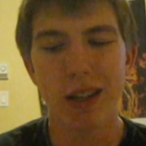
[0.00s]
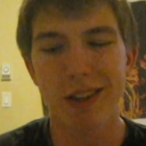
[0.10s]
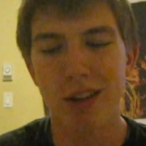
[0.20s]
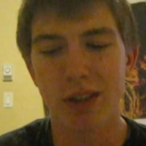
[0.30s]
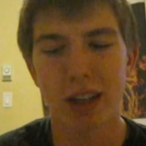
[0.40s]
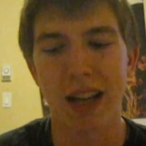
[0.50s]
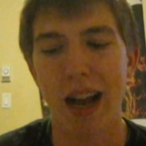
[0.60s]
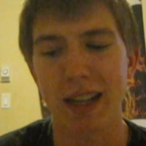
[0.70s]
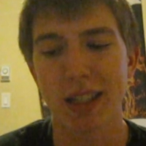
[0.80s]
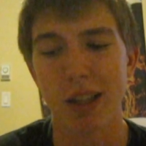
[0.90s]
You know, they're gonna
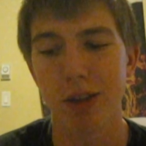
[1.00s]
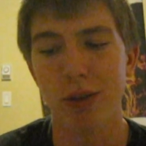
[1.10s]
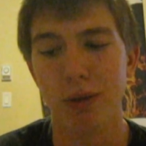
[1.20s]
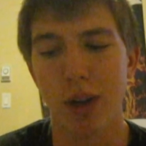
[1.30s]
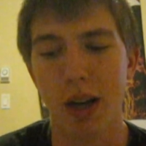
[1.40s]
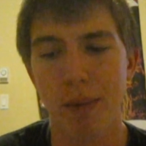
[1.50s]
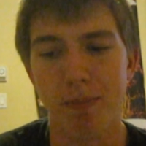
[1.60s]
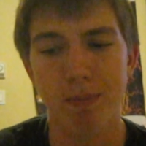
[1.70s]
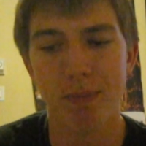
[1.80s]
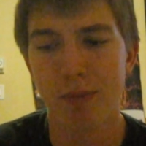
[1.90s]
ask you
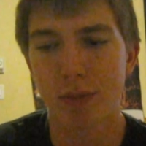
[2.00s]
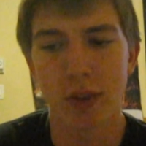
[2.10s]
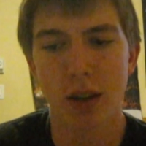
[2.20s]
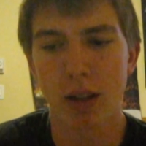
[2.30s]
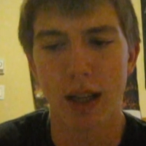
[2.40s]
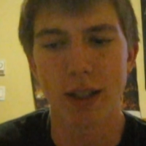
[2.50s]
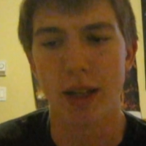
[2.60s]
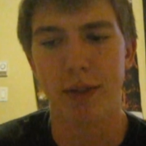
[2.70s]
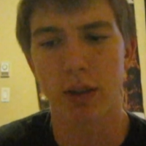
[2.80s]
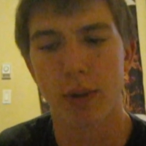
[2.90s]
tons of
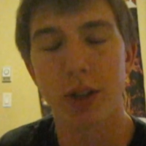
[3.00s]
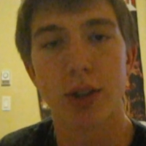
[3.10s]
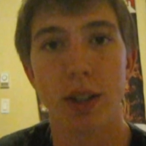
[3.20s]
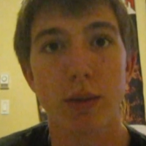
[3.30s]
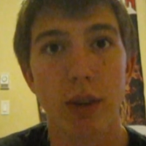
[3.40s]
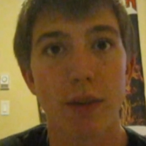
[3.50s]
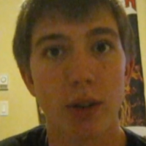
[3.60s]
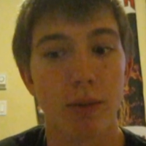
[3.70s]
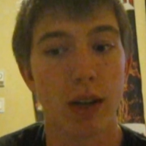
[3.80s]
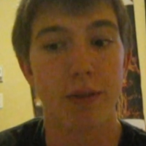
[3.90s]
different questions,
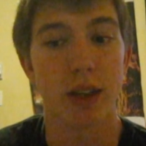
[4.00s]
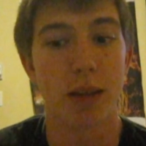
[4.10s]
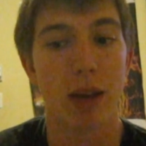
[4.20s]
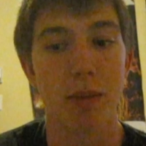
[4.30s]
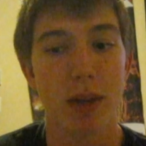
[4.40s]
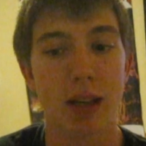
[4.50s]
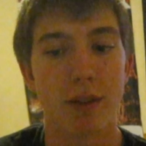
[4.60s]
whatever they may be.